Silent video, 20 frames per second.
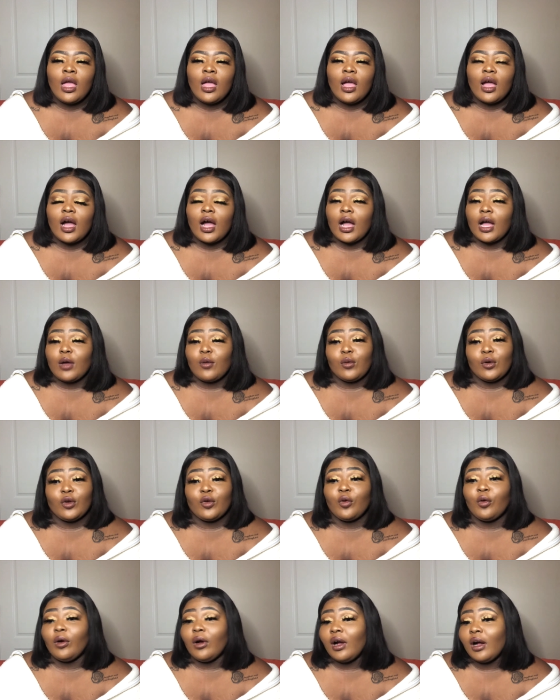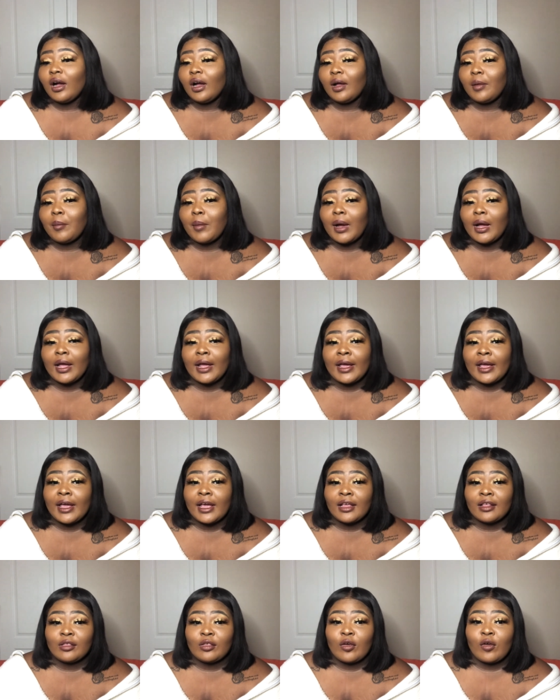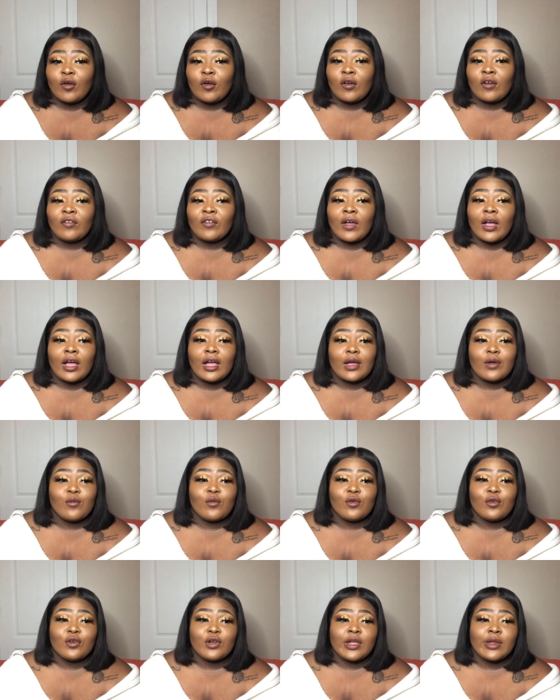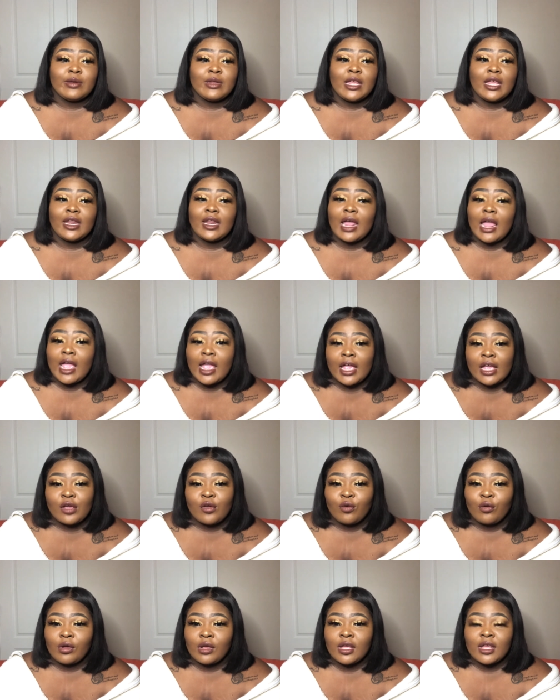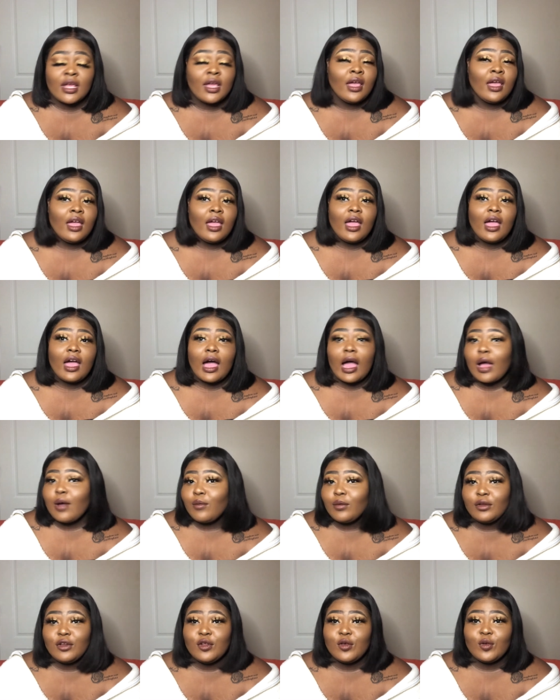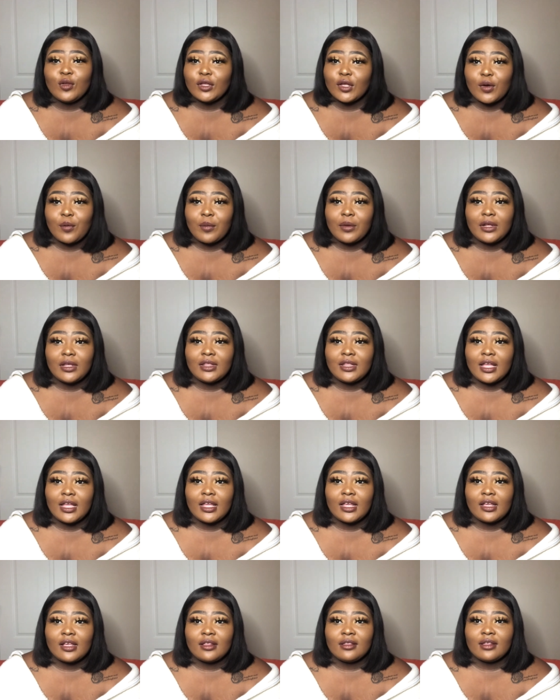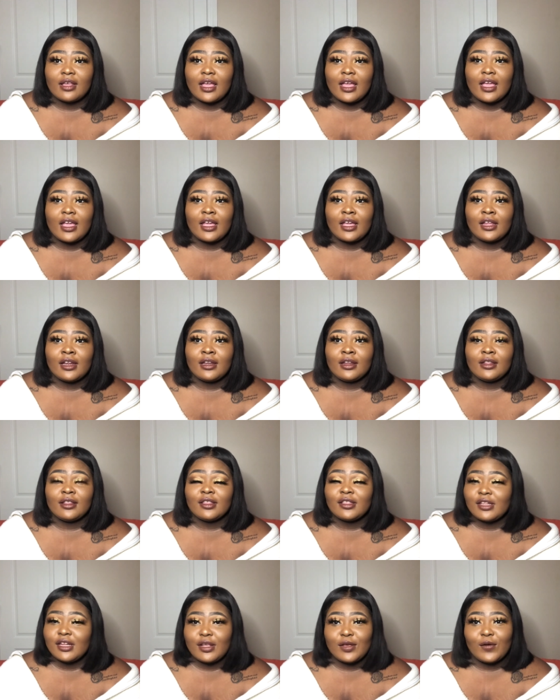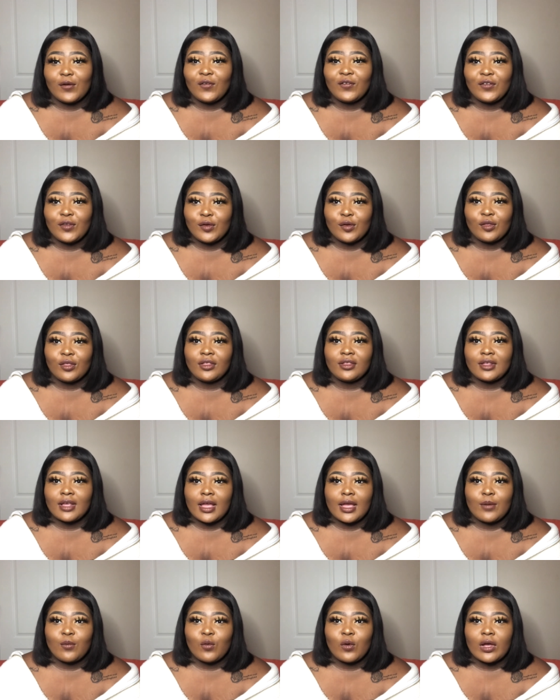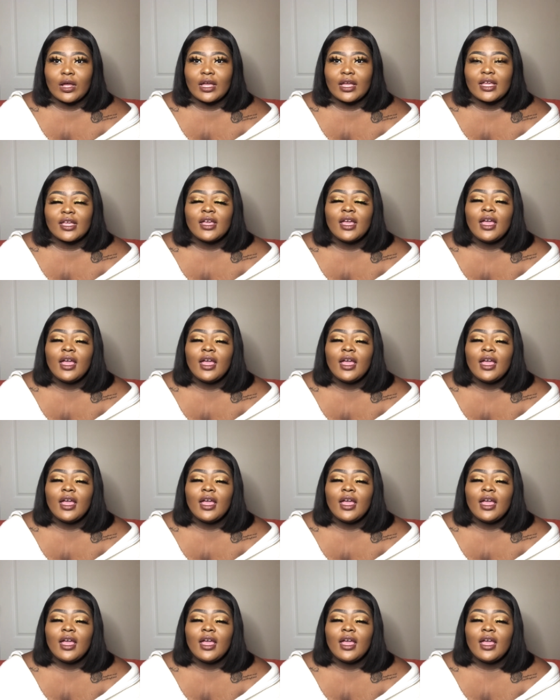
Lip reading: I would cry my ass off. I would get angry. I would do so many things and still feel the same way,